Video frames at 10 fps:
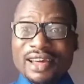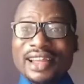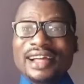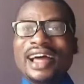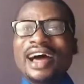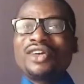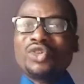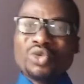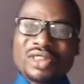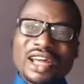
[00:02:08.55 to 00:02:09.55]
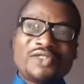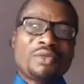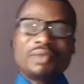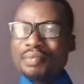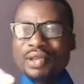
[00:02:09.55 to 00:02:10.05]
that are rooted
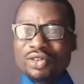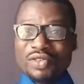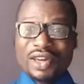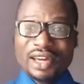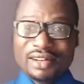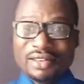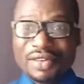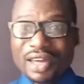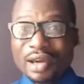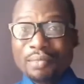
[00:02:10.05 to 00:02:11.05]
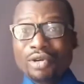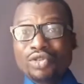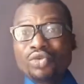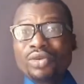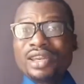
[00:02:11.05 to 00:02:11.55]
from the pit of hell. But
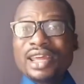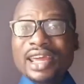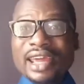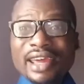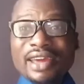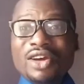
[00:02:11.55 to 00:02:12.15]
today,